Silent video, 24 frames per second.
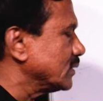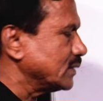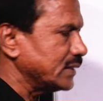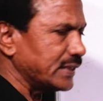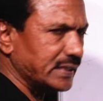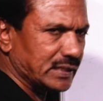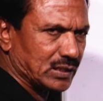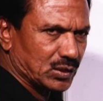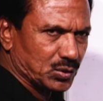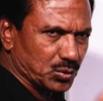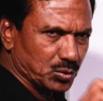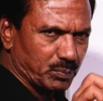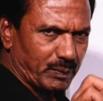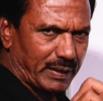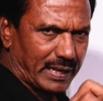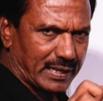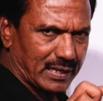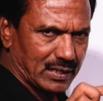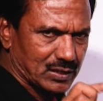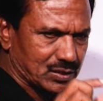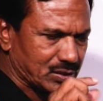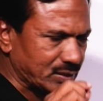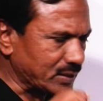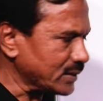in 2
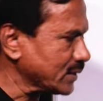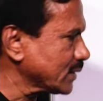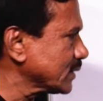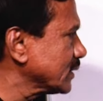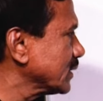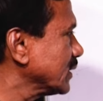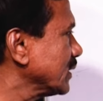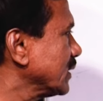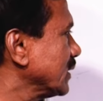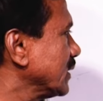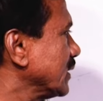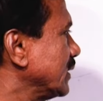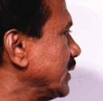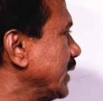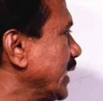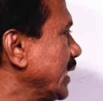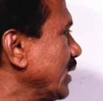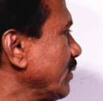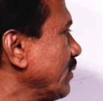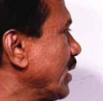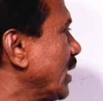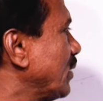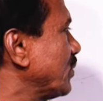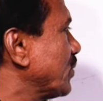paras. Then
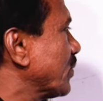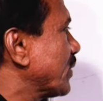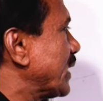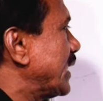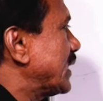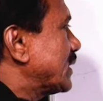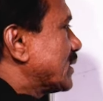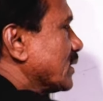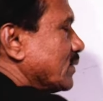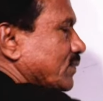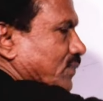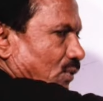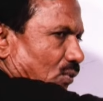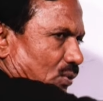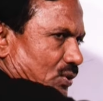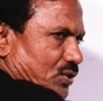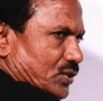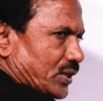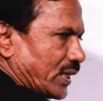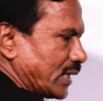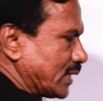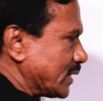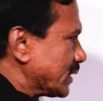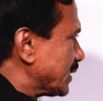you have to write the flow
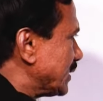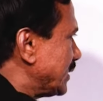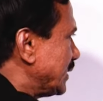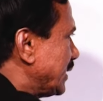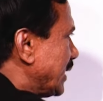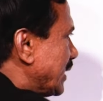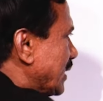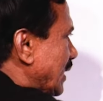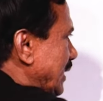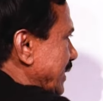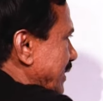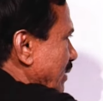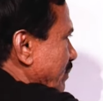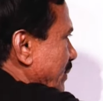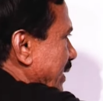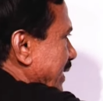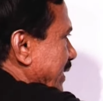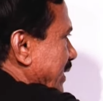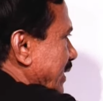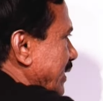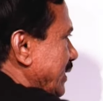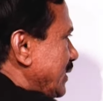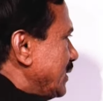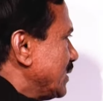chart. Then
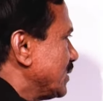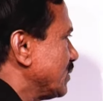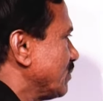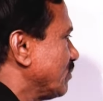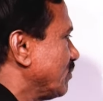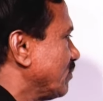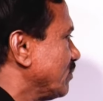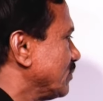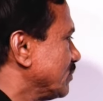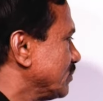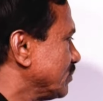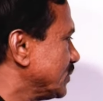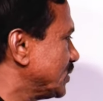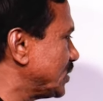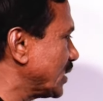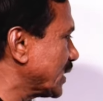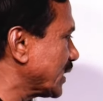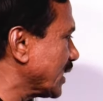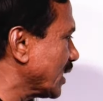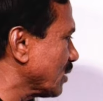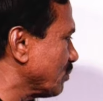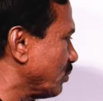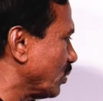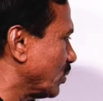ultimately
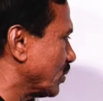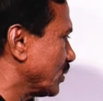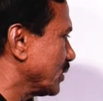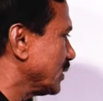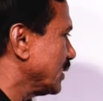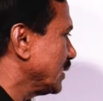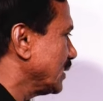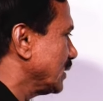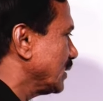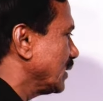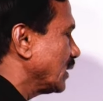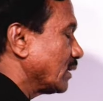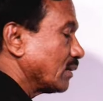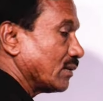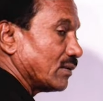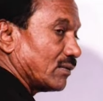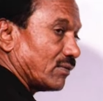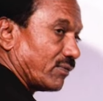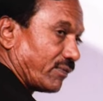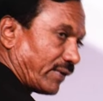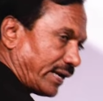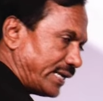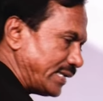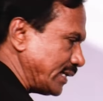checkerboard.
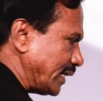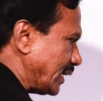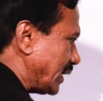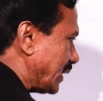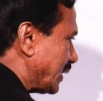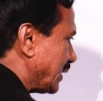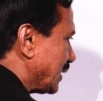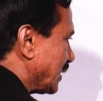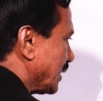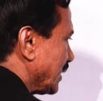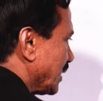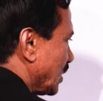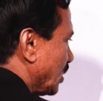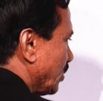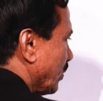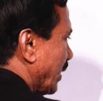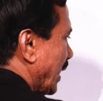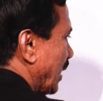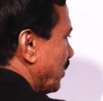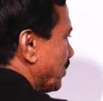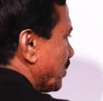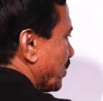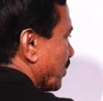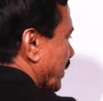Finally, you
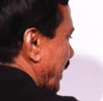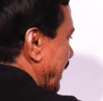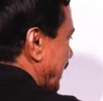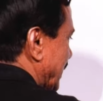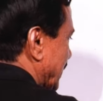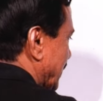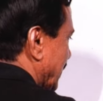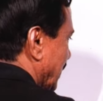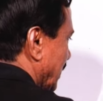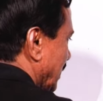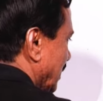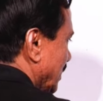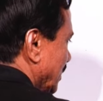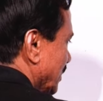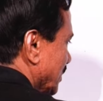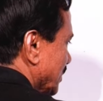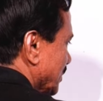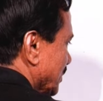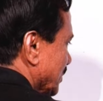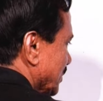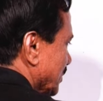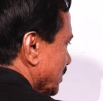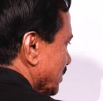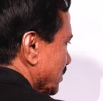have to write the
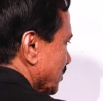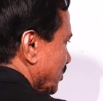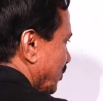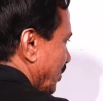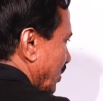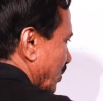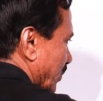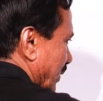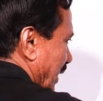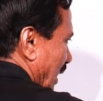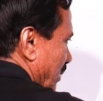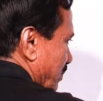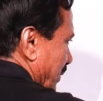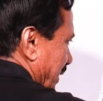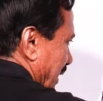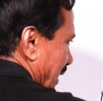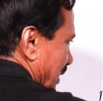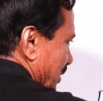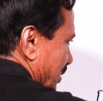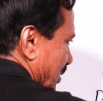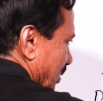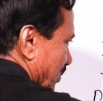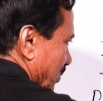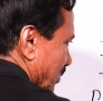phenotypic
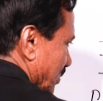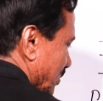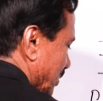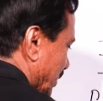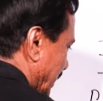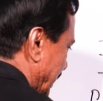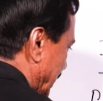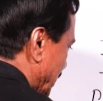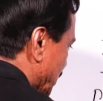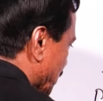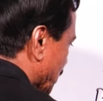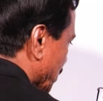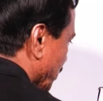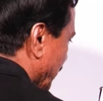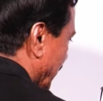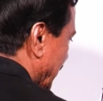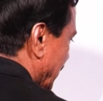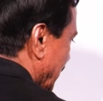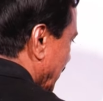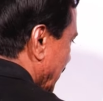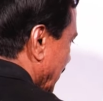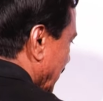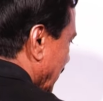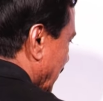ratio
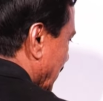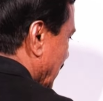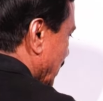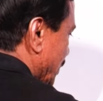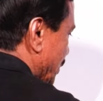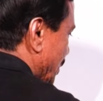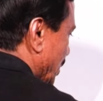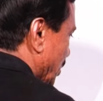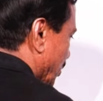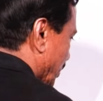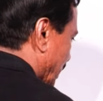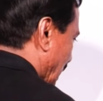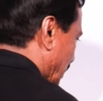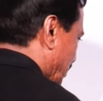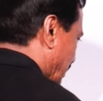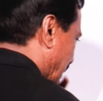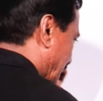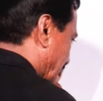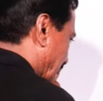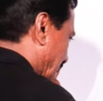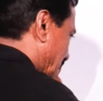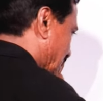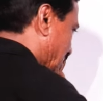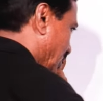3:1 and the
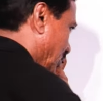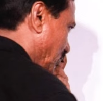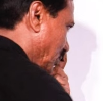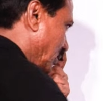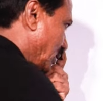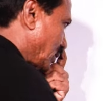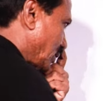genotypic ratio